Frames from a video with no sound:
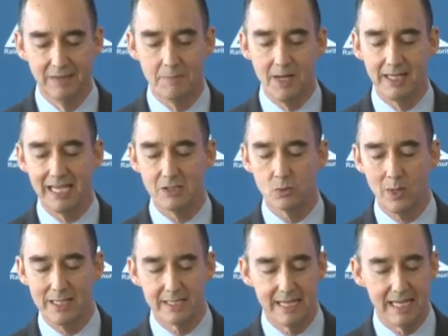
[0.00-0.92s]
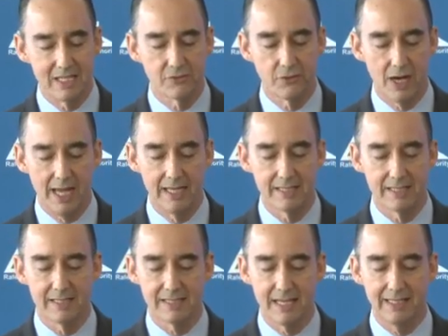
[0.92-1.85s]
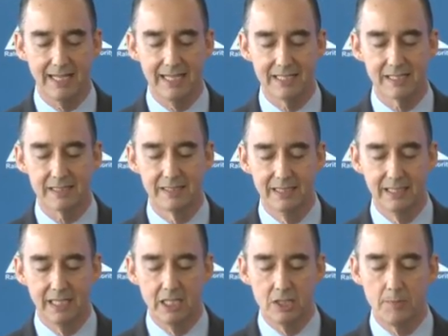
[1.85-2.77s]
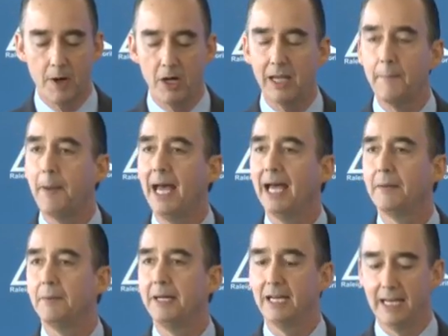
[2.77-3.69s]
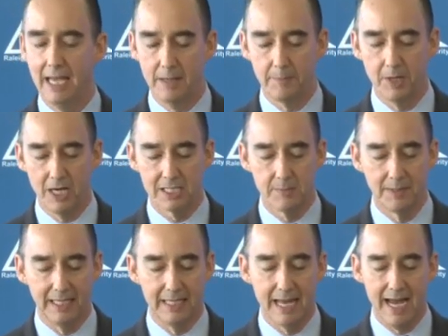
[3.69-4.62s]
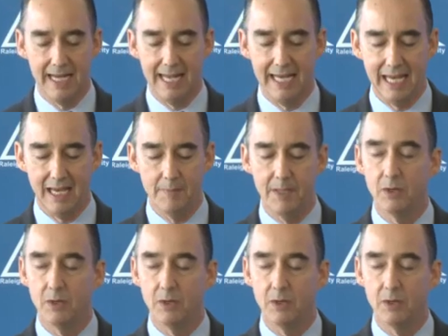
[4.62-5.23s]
Mondays, Wednesdays, Fridays, and Sundays, departing Panama at approximately 9 a.m.